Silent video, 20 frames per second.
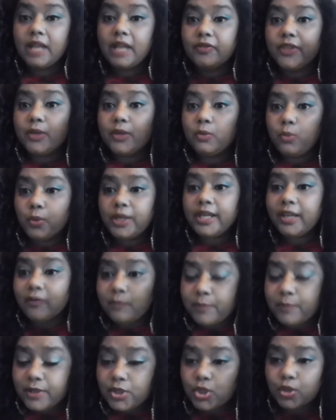then we have
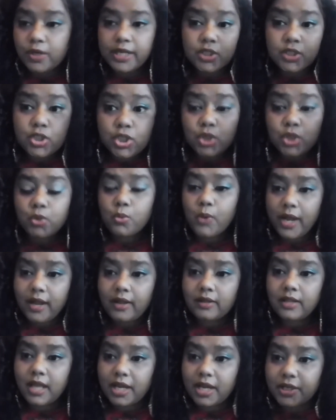been trained too
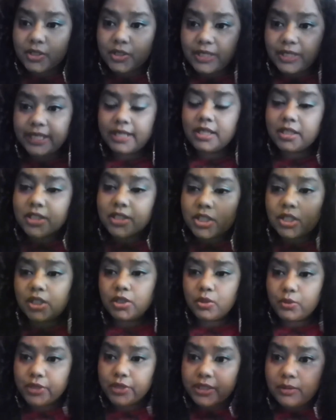well under English
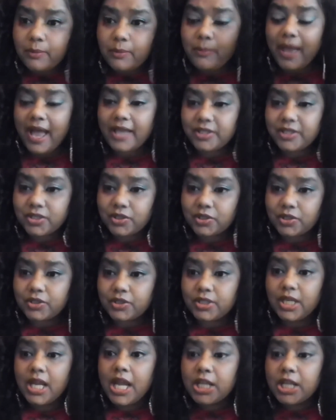colonial masters